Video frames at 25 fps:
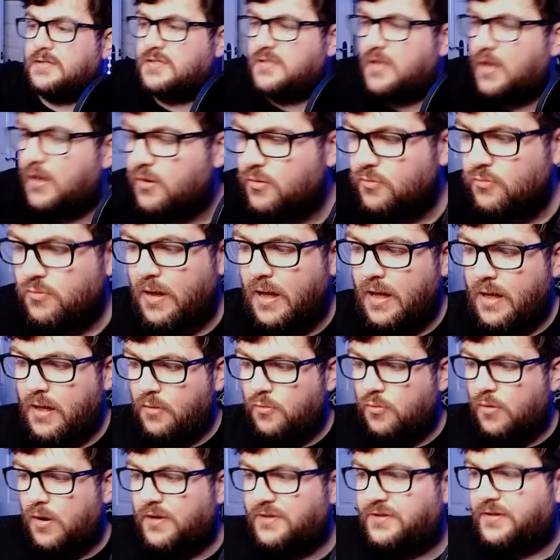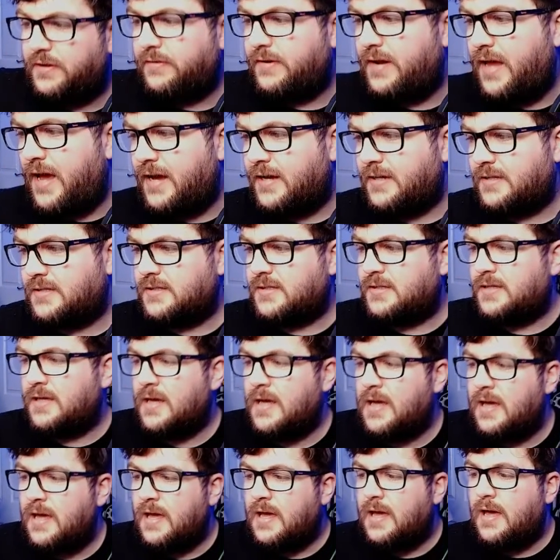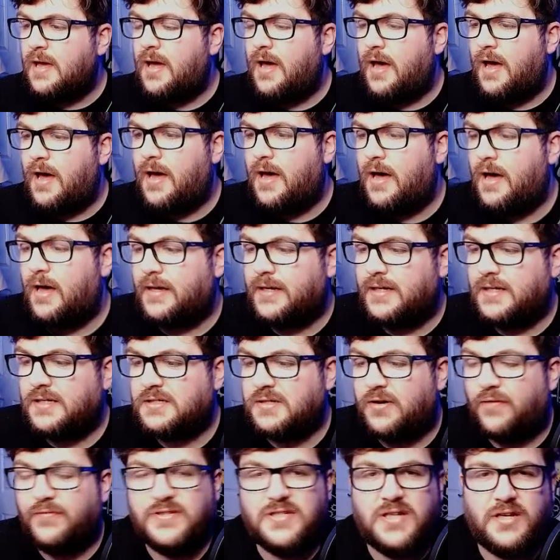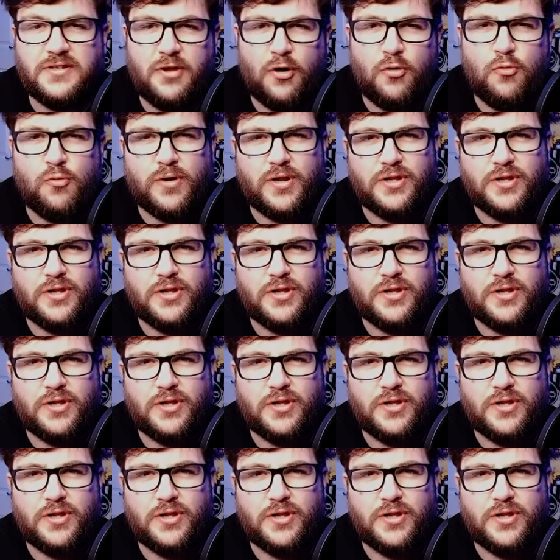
so what I do next, is obviously I don't